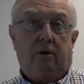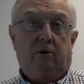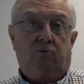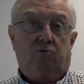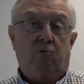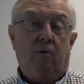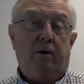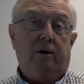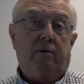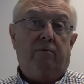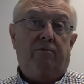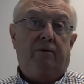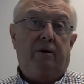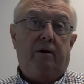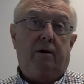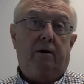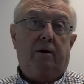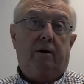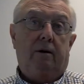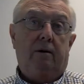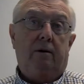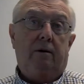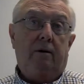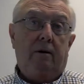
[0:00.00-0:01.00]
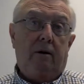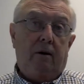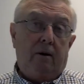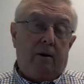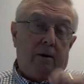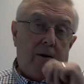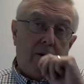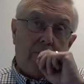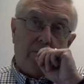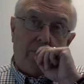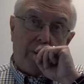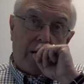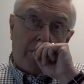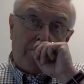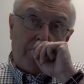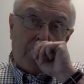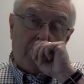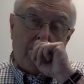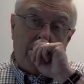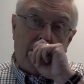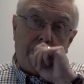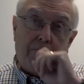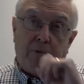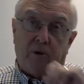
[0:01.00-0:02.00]
one of the people
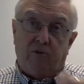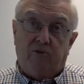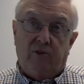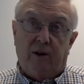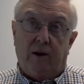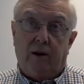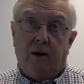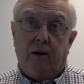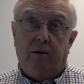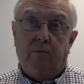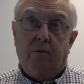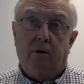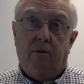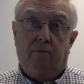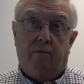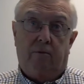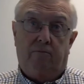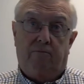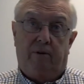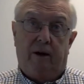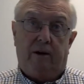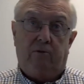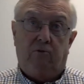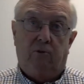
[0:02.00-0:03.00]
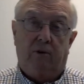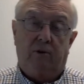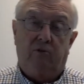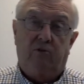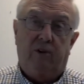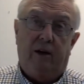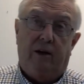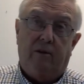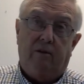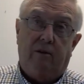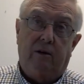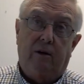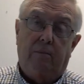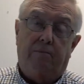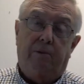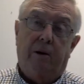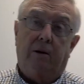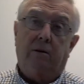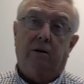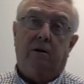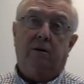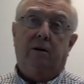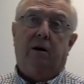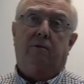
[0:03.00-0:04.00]
representing veterans at the
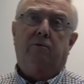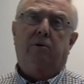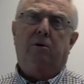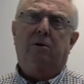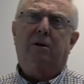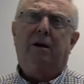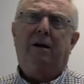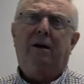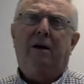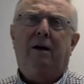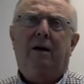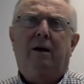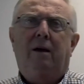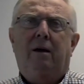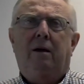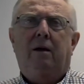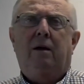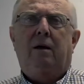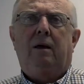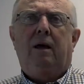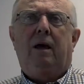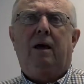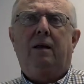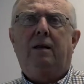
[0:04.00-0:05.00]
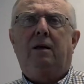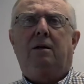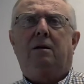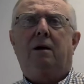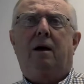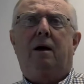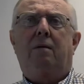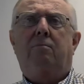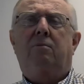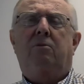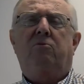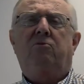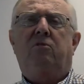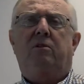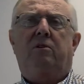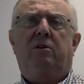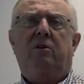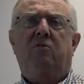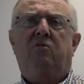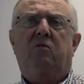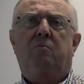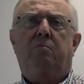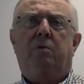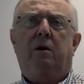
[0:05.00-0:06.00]
appellate level, anytime there's a
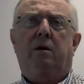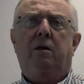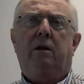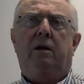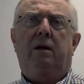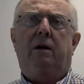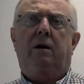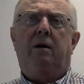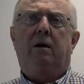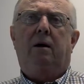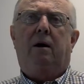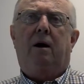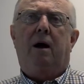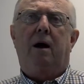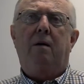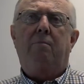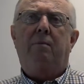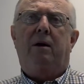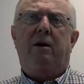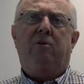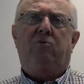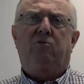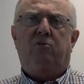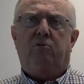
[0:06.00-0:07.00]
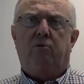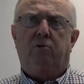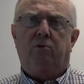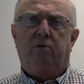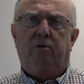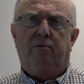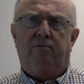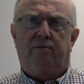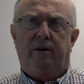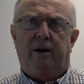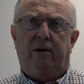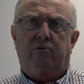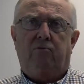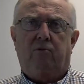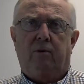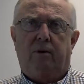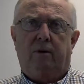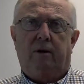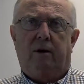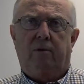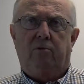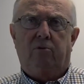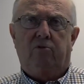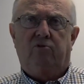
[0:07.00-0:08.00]
disability, I make sure the
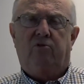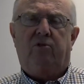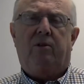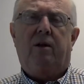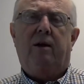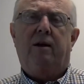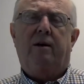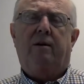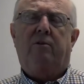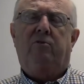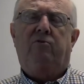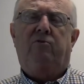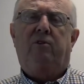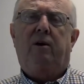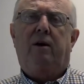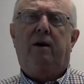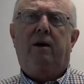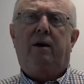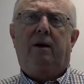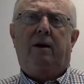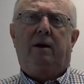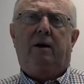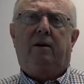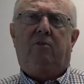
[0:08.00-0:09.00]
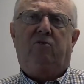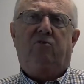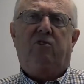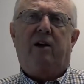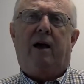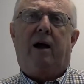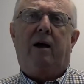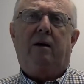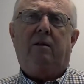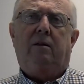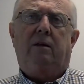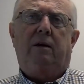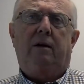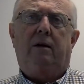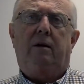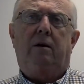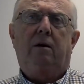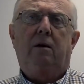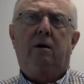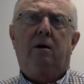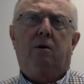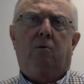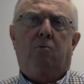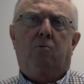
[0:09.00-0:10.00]
veteran understands exactly
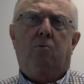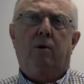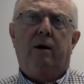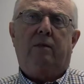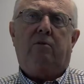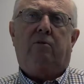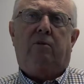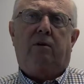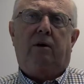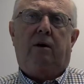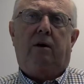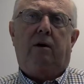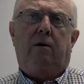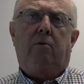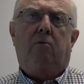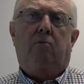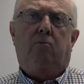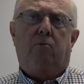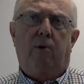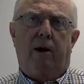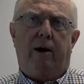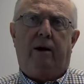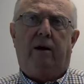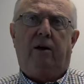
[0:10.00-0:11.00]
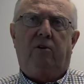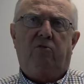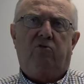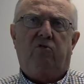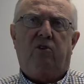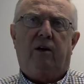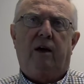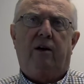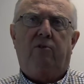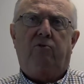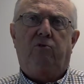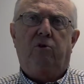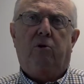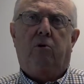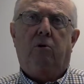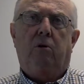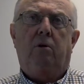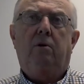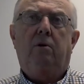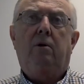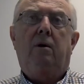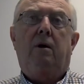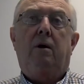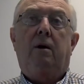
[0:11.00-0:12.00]
what the rating schedule
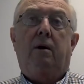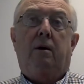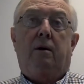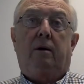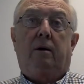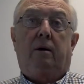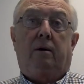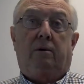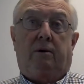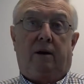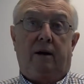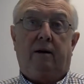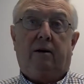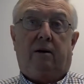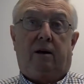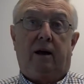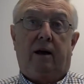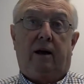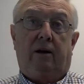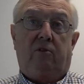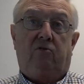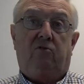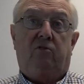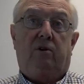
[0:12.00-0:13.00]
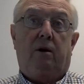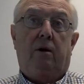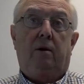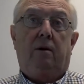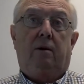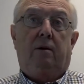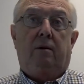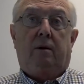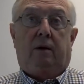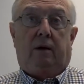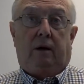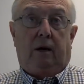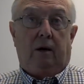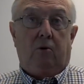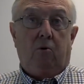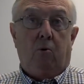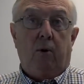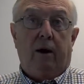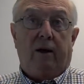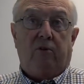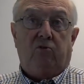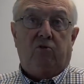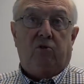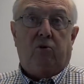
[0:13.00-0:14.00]
dictates
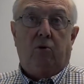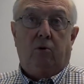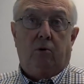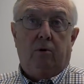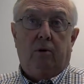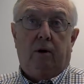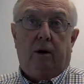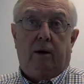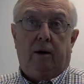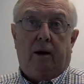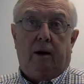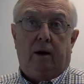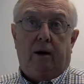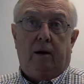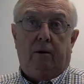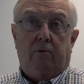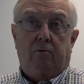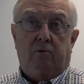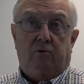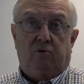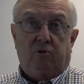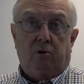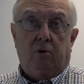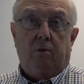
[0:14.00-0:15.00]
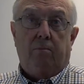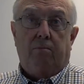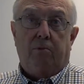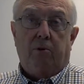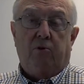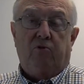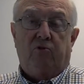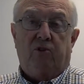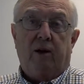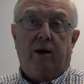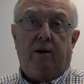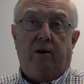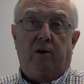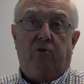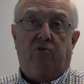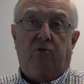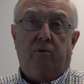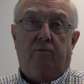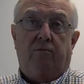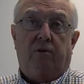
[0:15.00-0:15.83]
equates to a certain percentage of